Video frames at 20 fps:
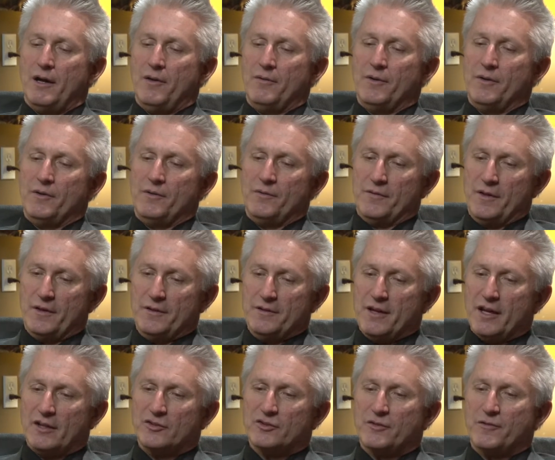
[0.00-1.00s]
The
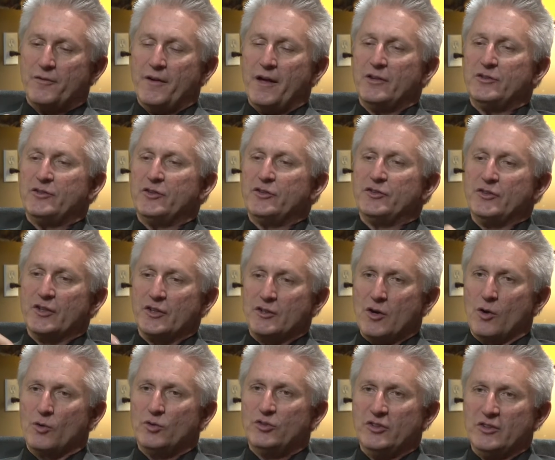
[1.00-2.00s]
next phase is
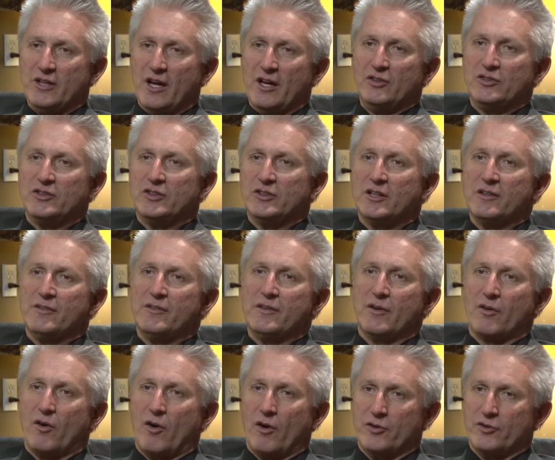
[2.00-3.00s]
negotiation, and
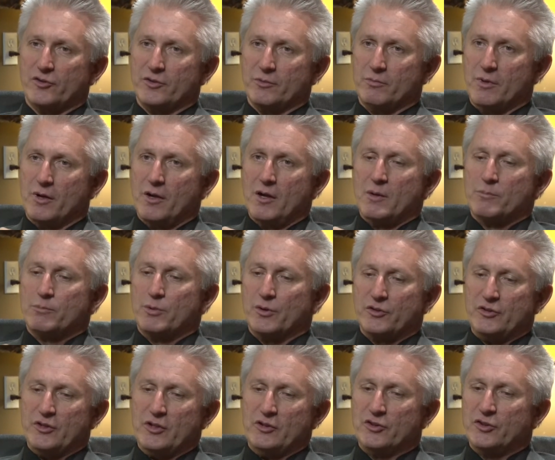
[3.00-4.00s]
there are some
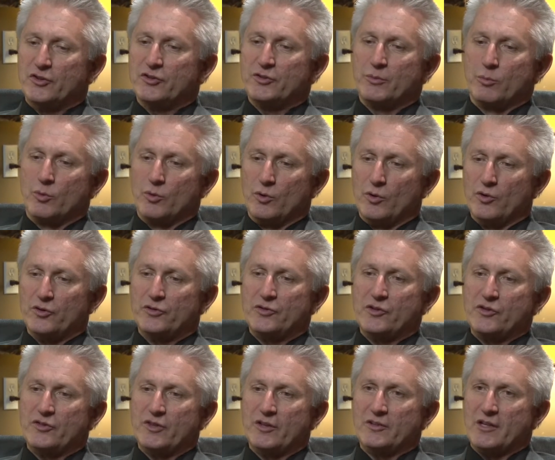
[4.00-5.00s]
procedures, some rules
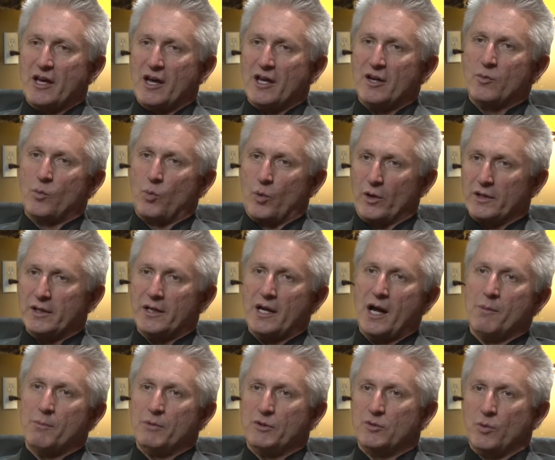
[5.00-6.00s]
to sit down and work it
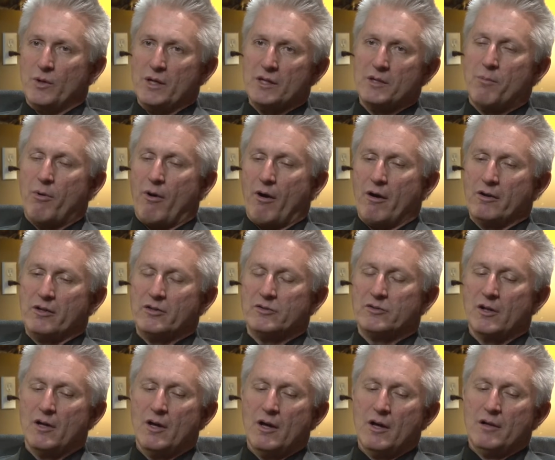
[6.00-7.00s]
out between the parties.